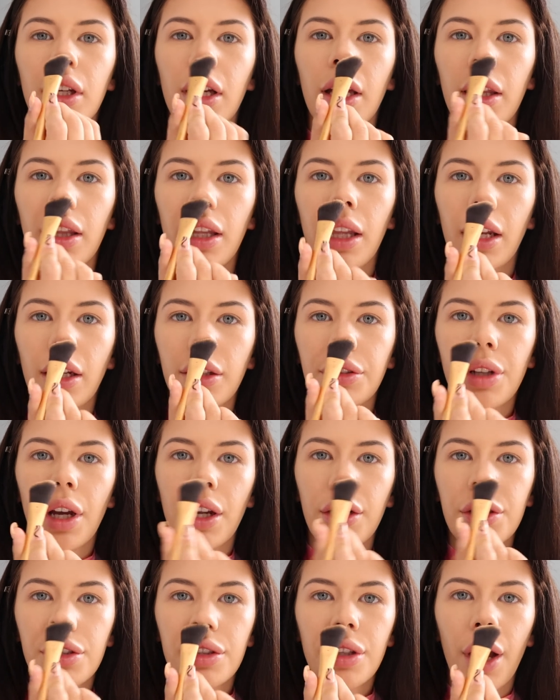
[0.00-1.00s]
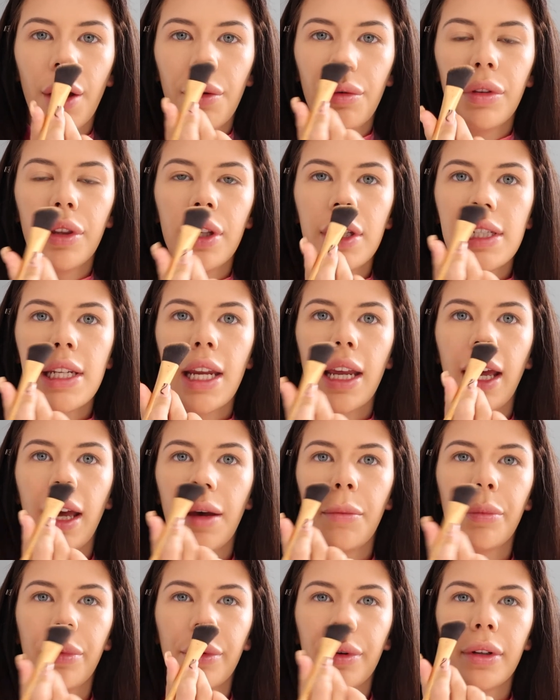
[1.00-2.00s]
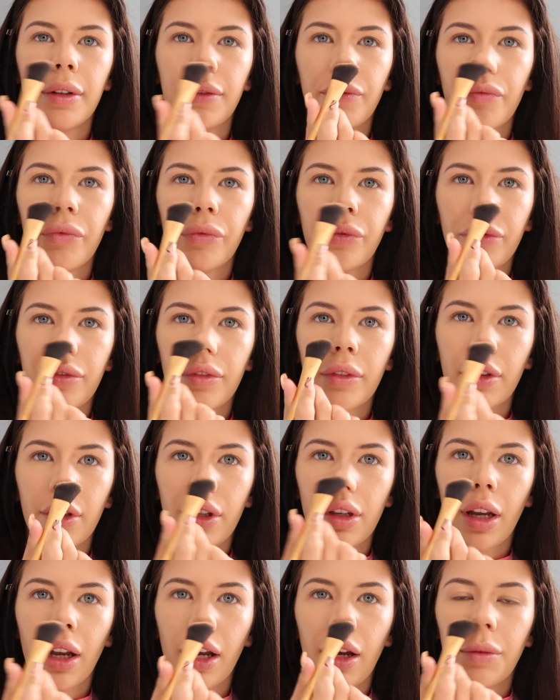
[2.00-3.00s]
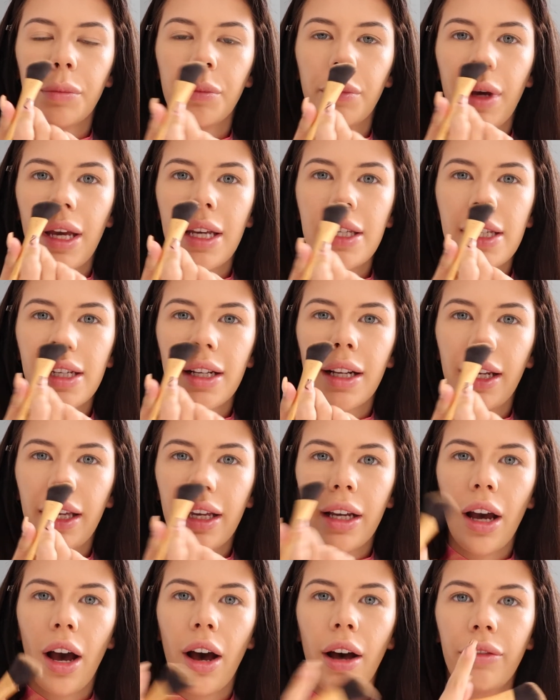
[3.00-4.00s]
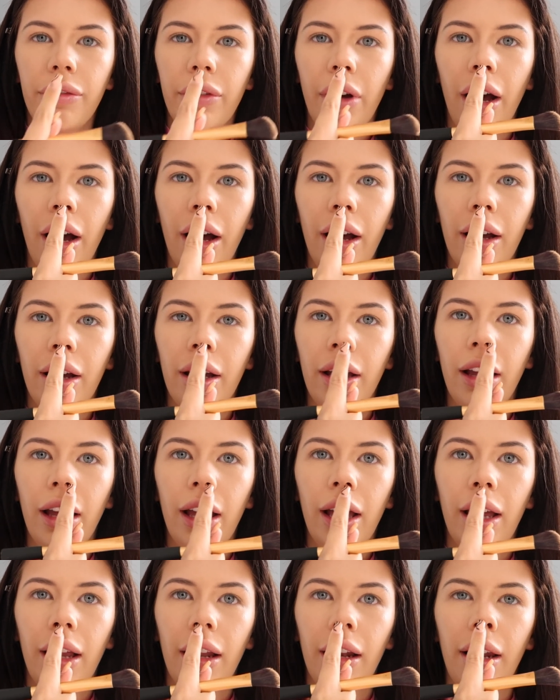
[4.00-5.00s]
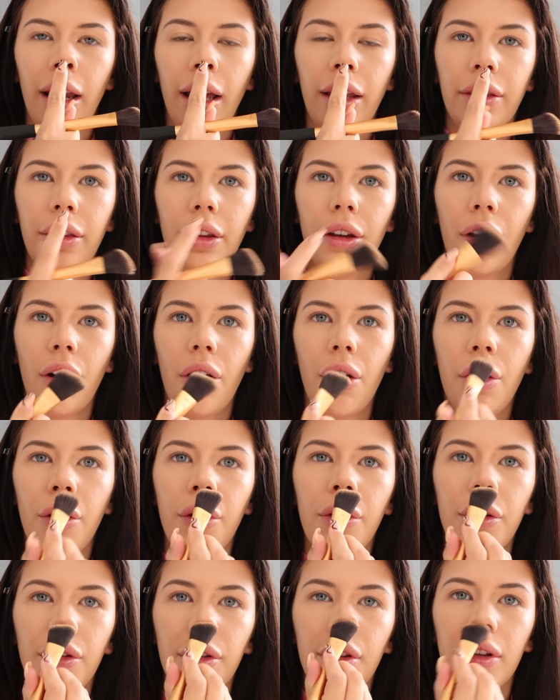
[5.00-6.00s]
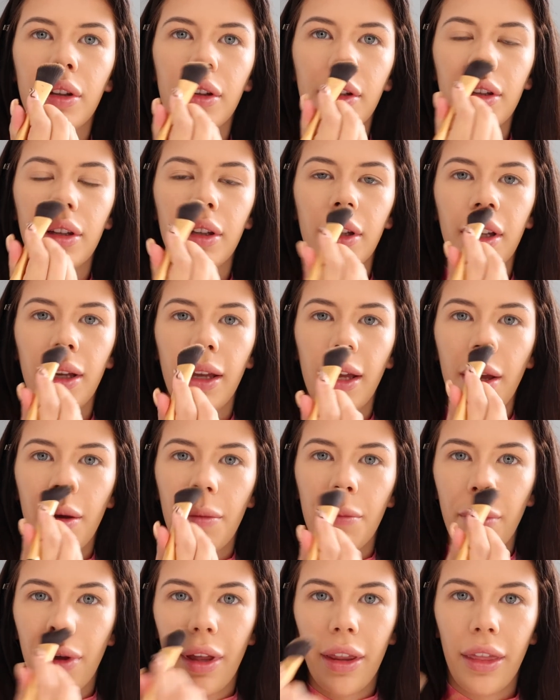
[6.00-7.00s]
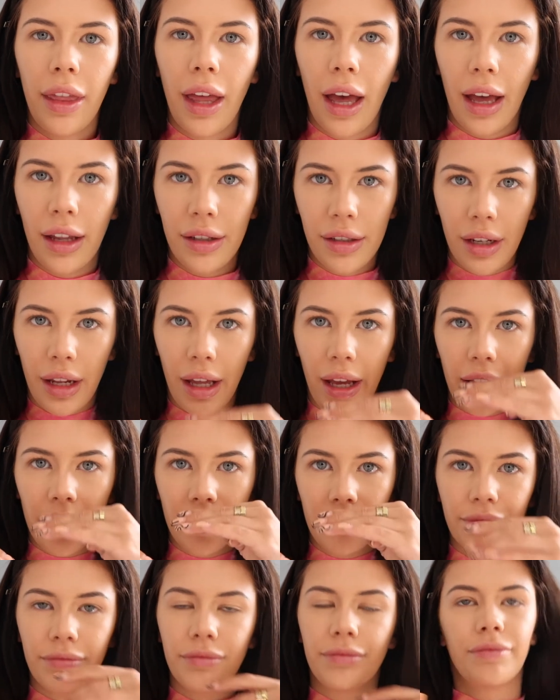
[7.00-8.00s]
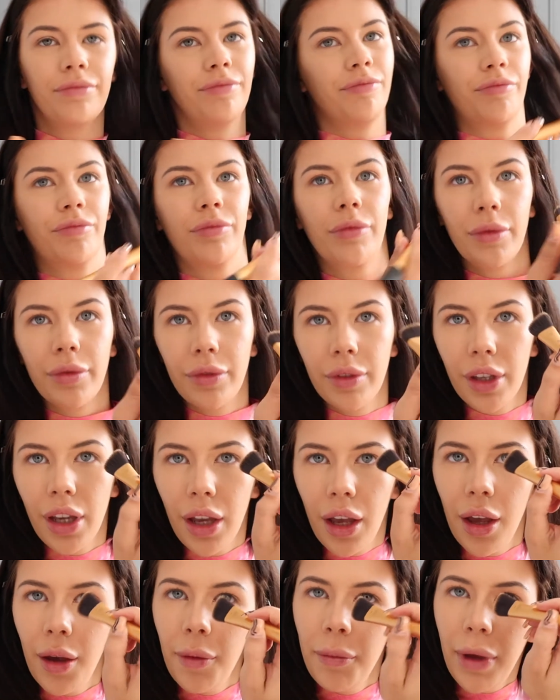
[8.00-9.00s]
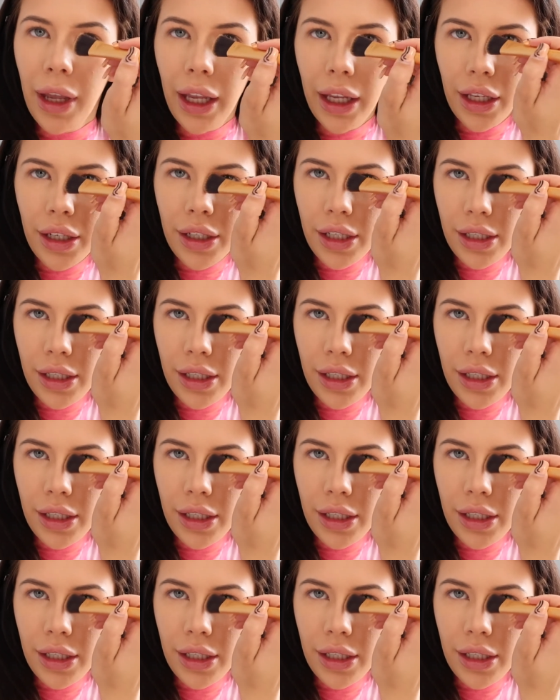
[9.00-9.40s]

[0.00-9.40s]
And then I just go on the tip and basically cover like the whole bit there to like make it